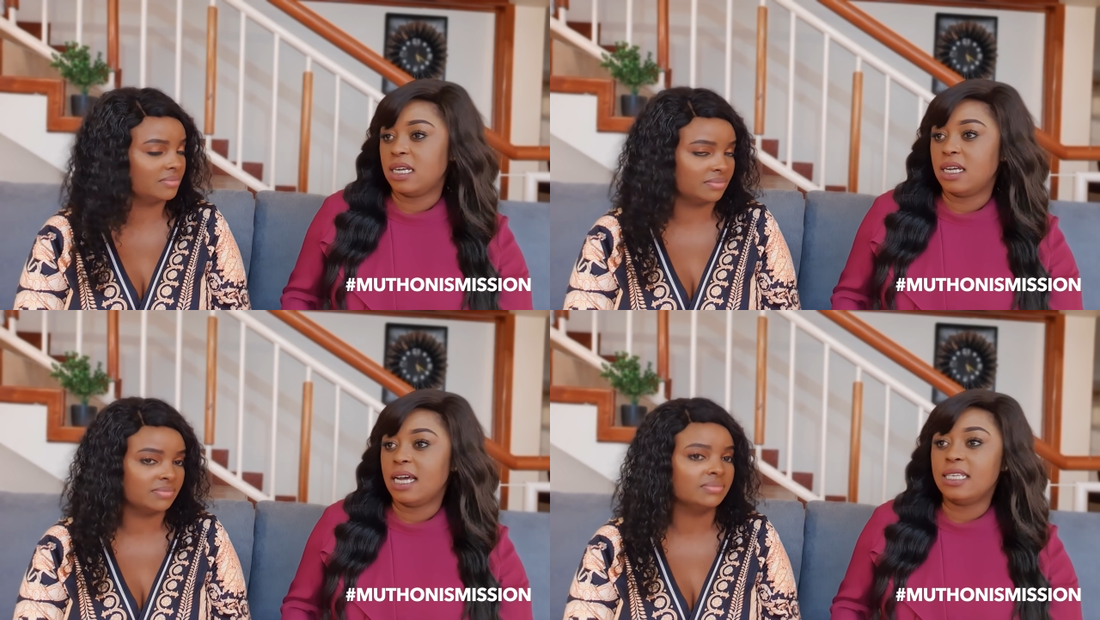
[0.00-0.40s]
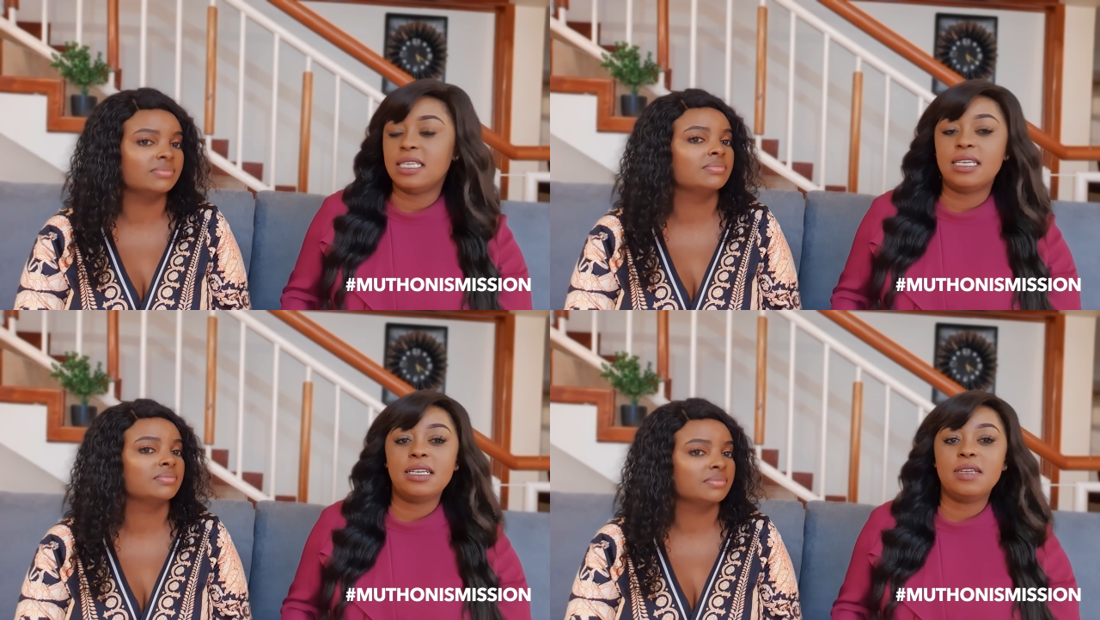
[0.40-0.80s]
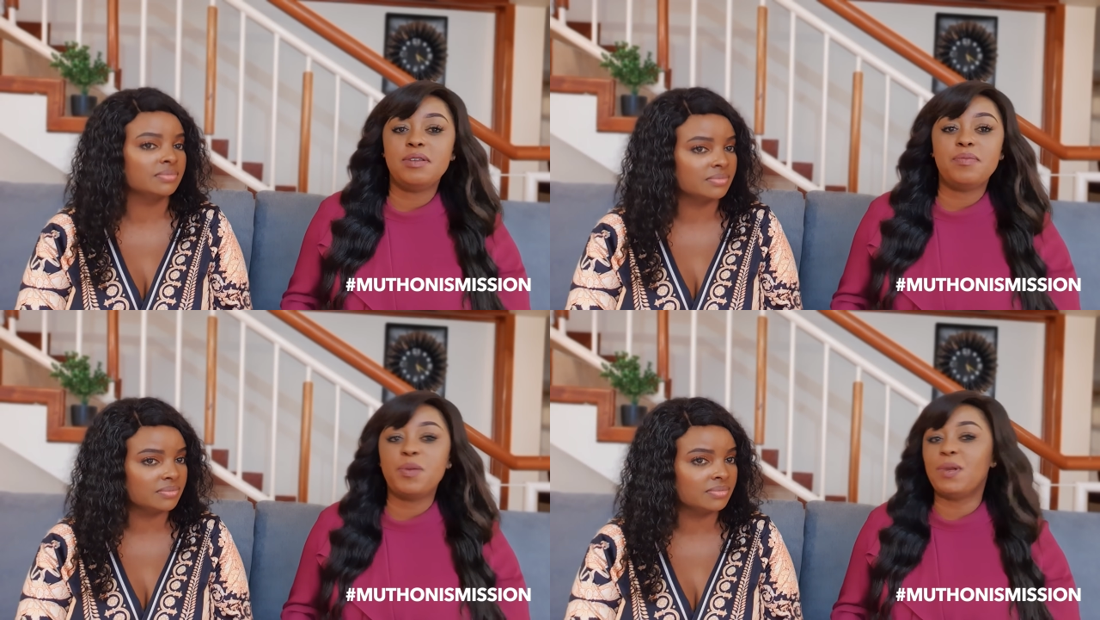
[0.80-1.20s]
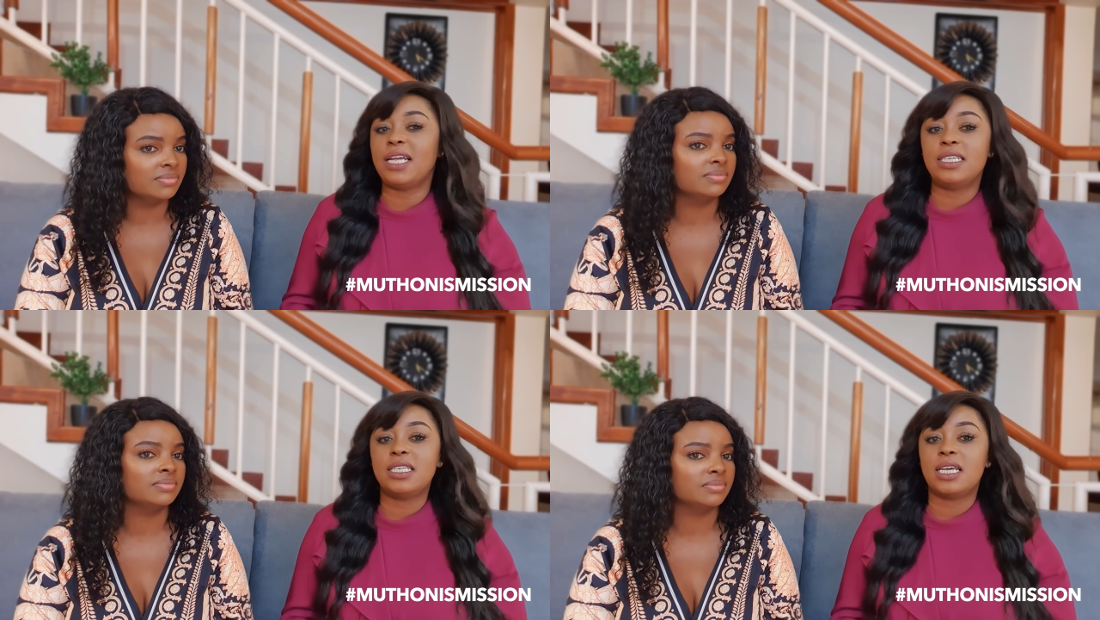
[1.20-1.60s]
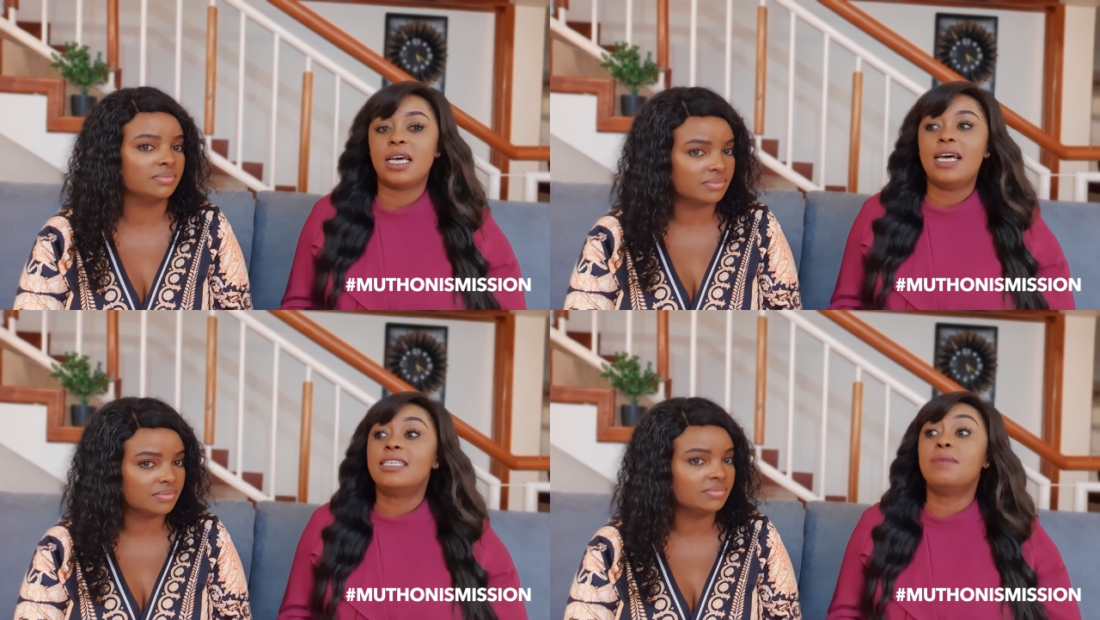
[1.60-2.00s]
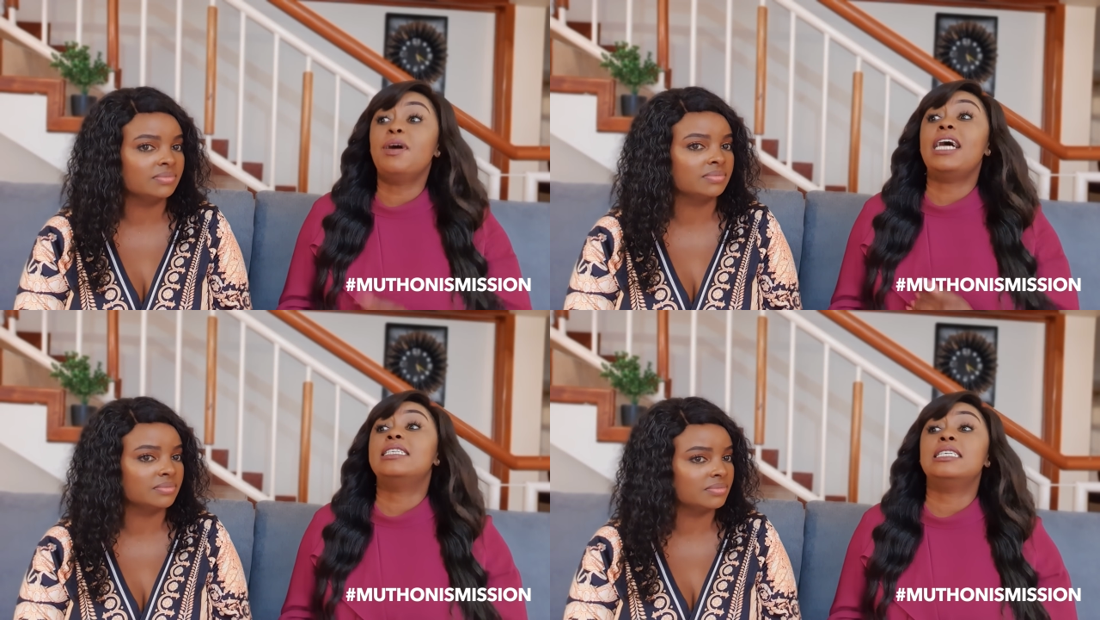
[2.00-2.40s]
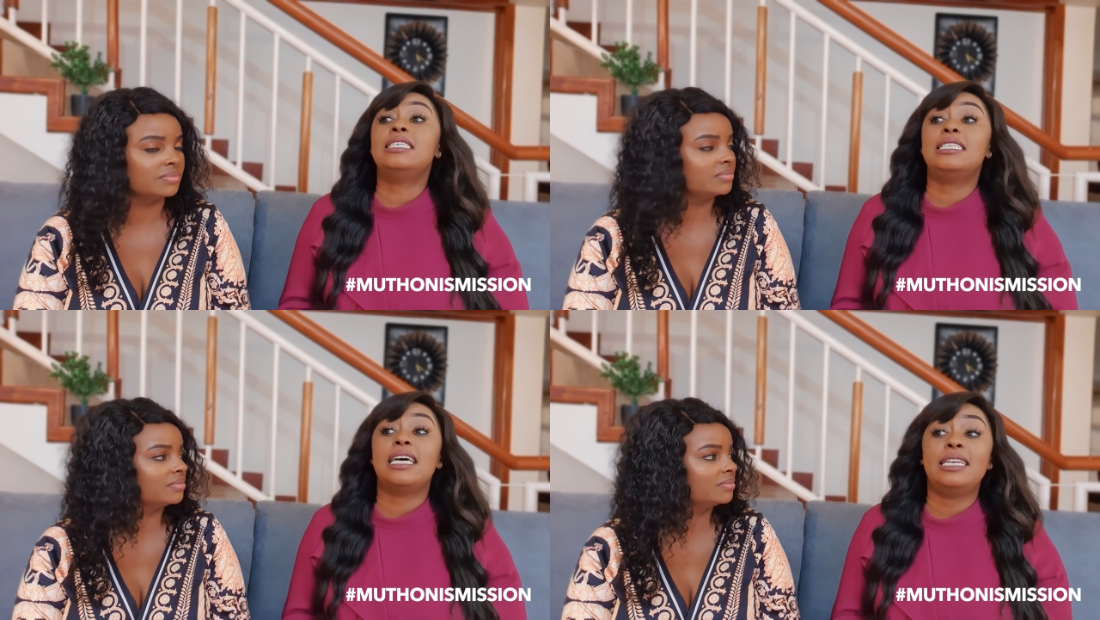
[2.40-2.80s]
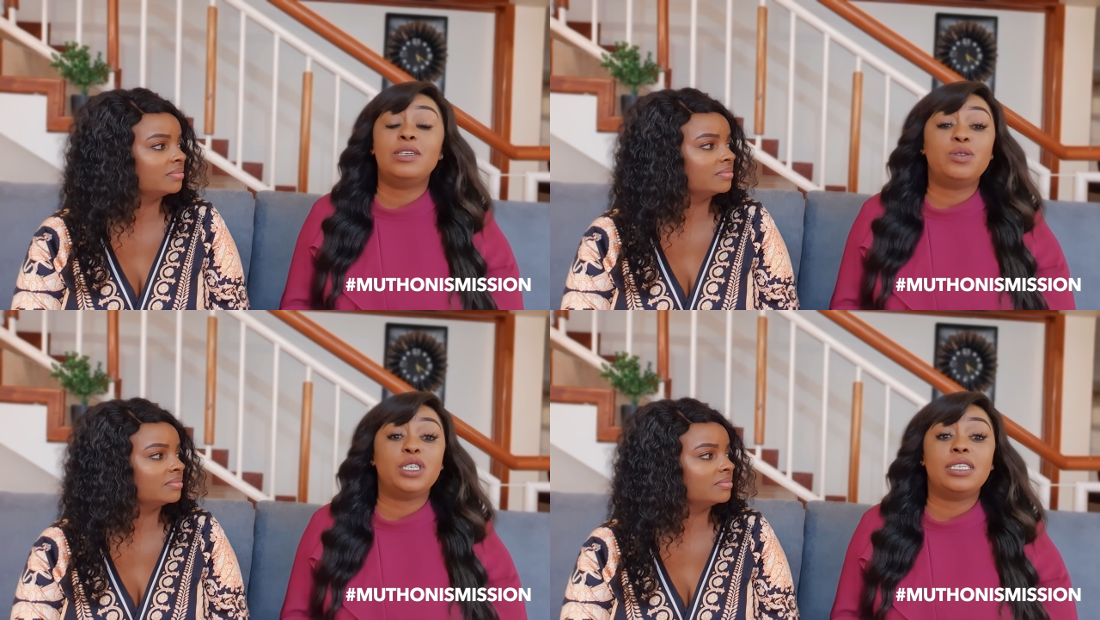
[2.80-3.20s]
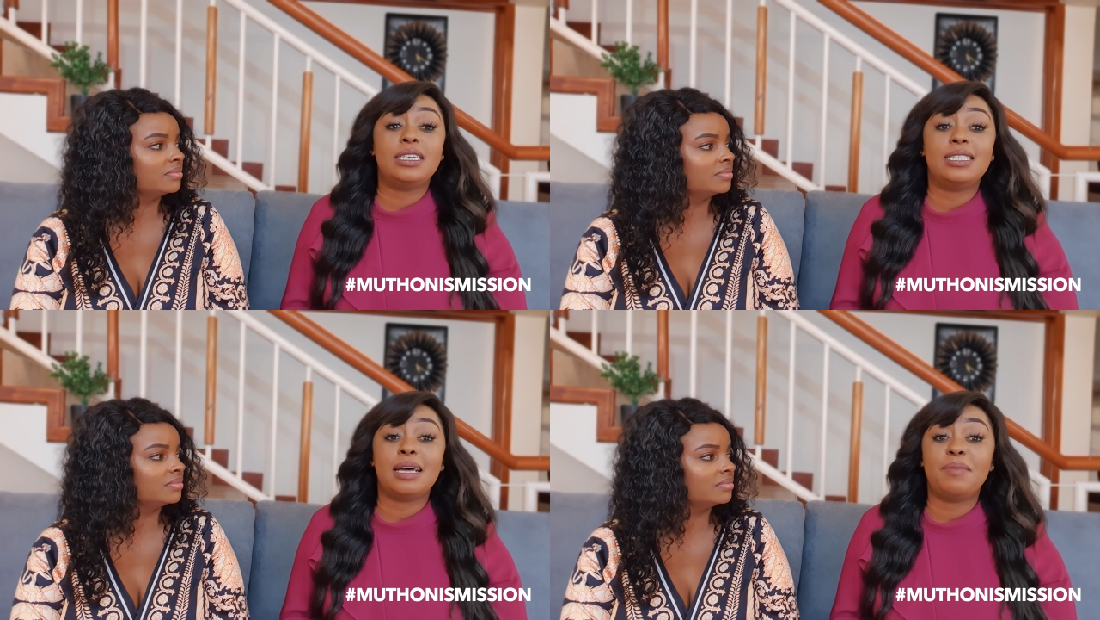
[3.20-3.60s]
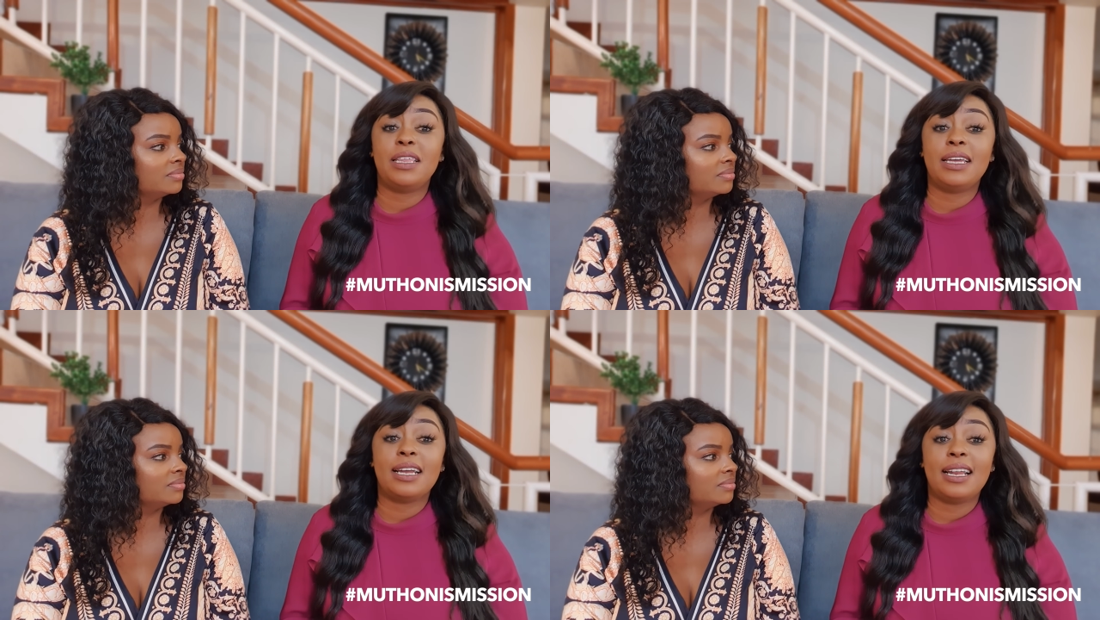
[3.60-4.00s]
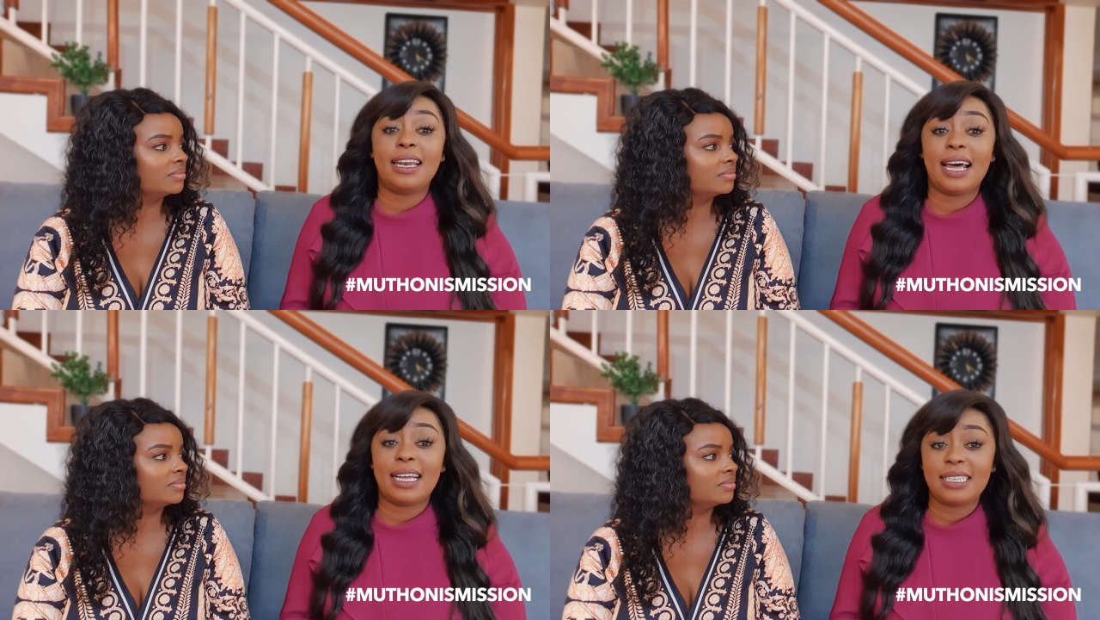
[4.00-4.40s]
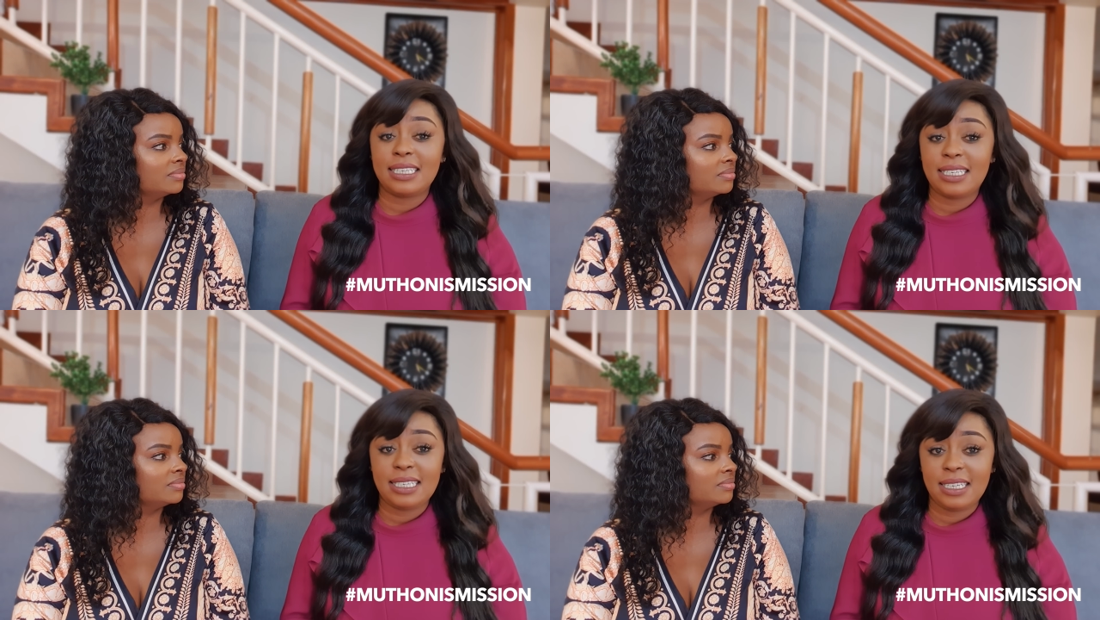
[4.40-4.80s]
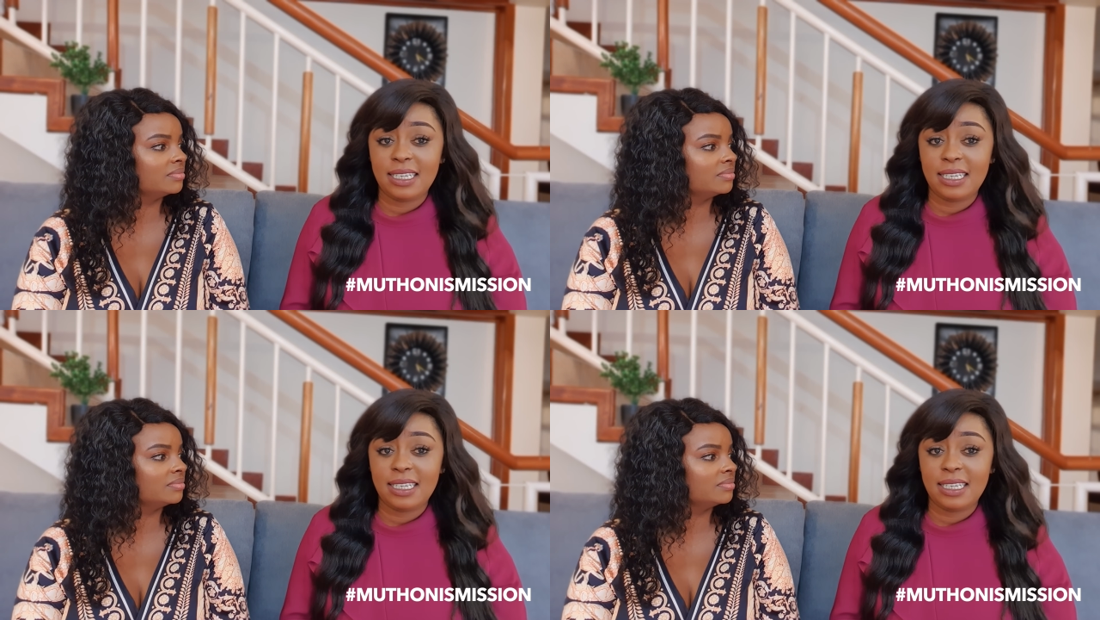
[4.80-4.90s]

Speaker 1: as in people are just someone has just decided to just say something nasty